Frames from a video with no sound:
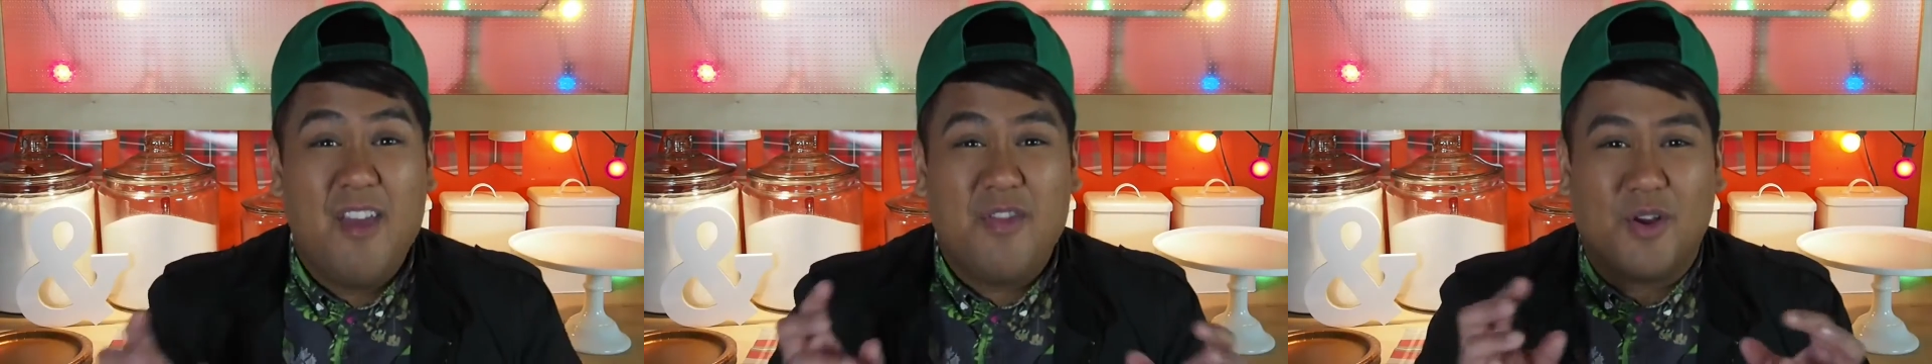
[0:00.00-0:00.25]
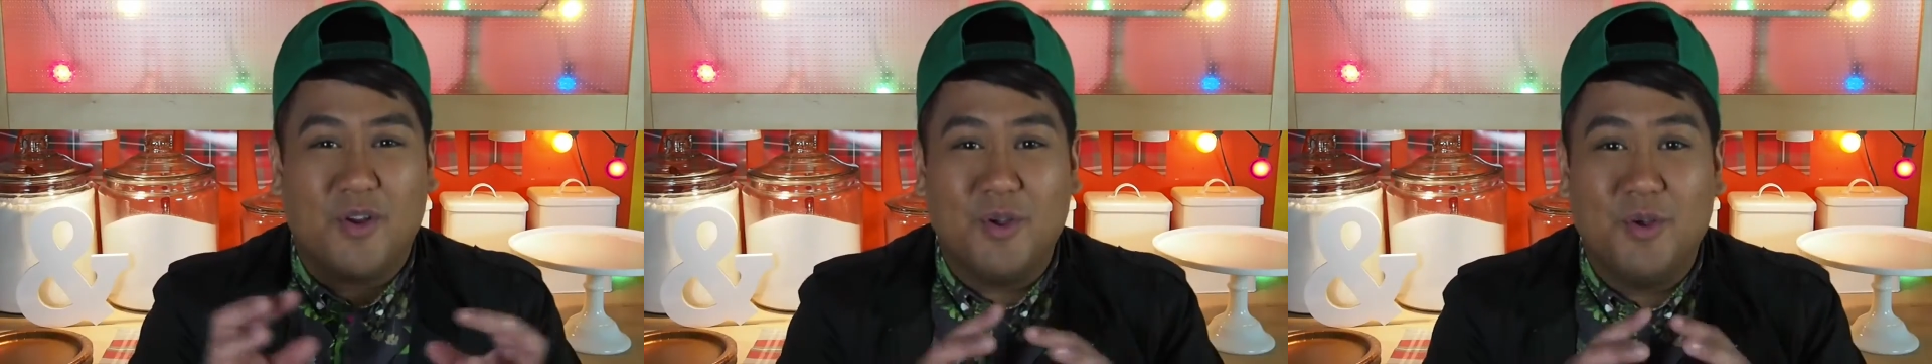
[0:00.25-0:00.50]

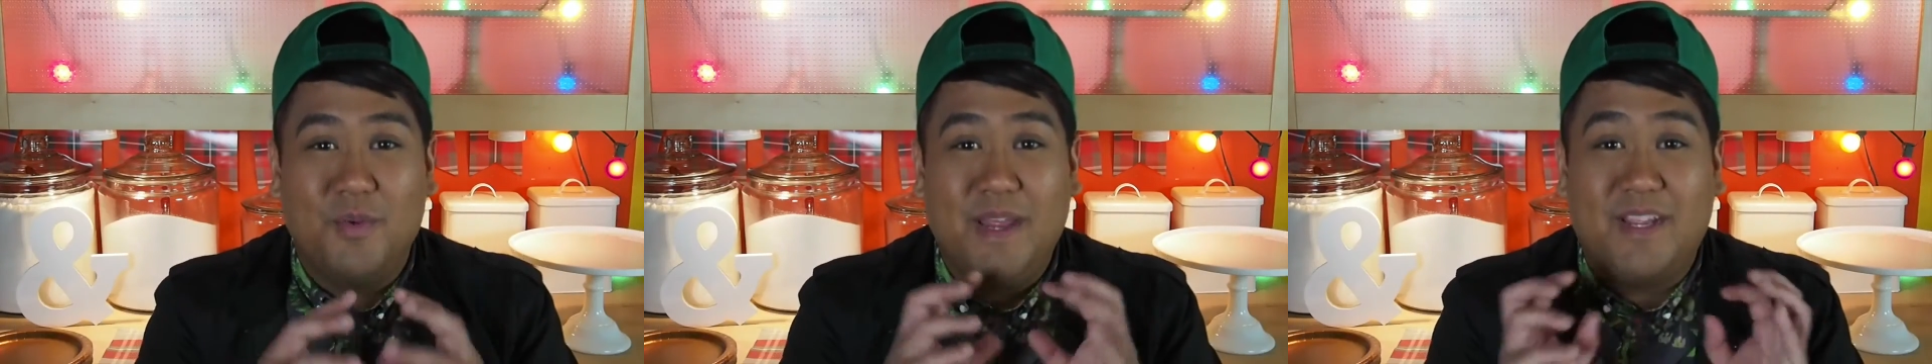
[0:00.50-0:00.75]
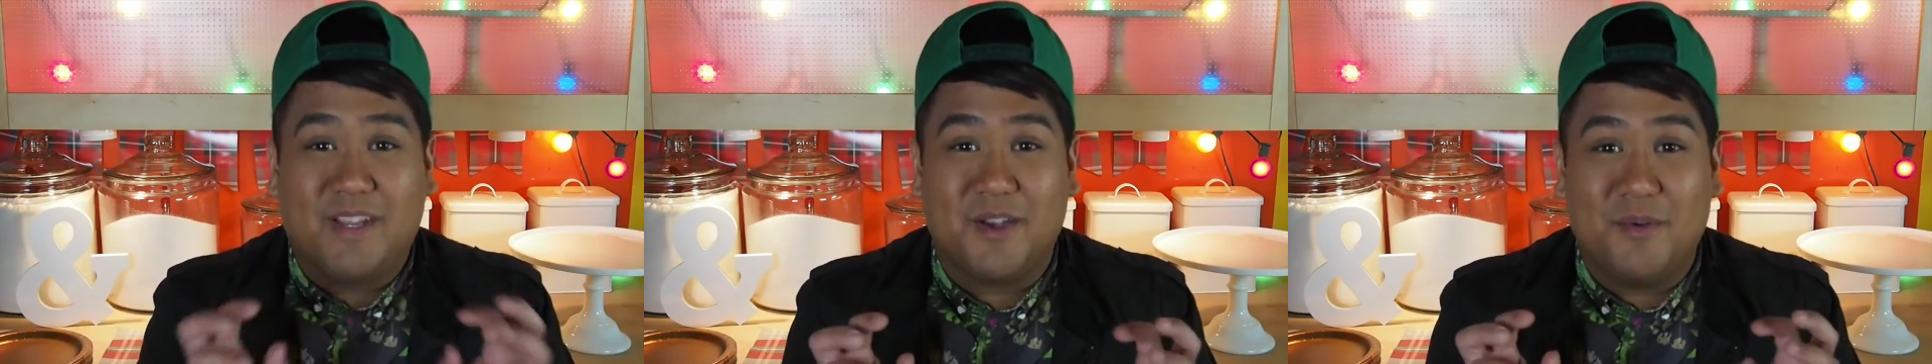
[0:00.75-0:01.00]
They're
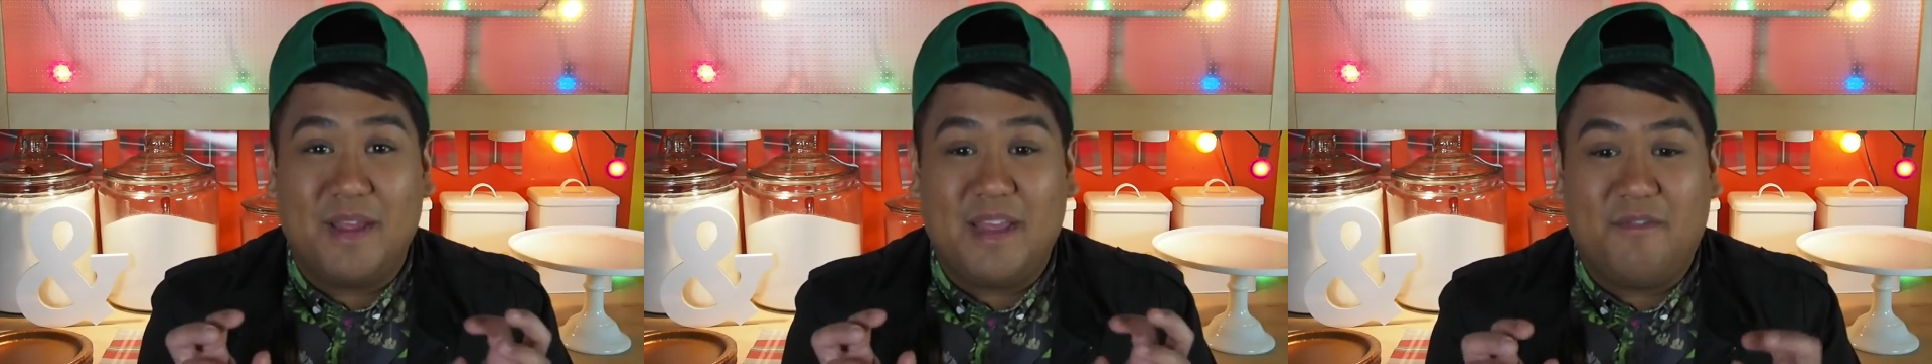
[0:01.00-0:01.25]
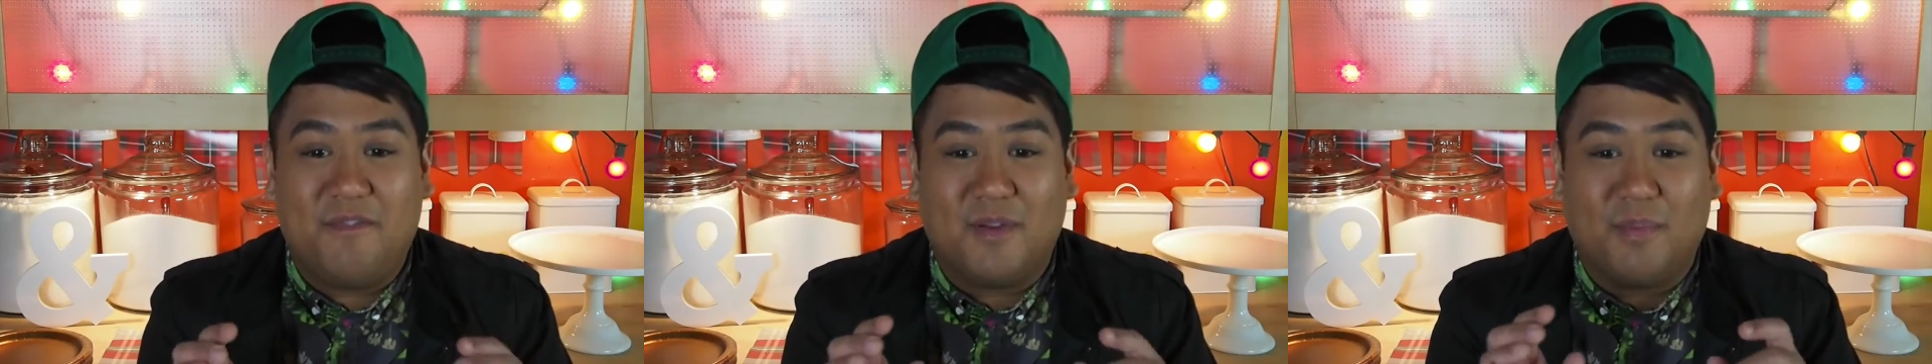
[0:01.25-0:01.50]
ooey
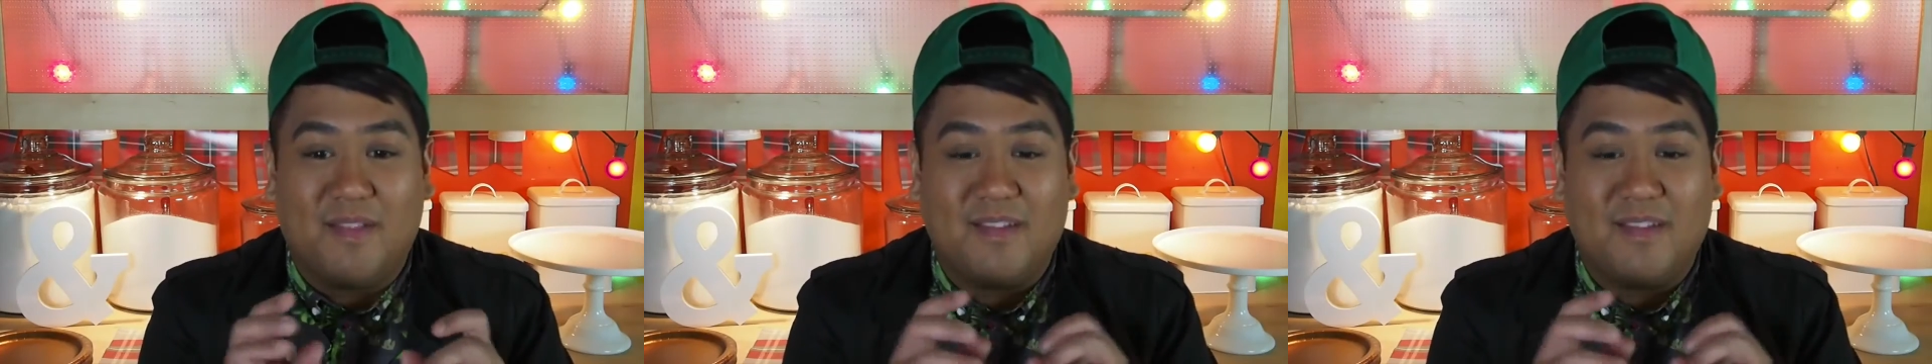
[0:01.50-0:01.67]
gooey, filled with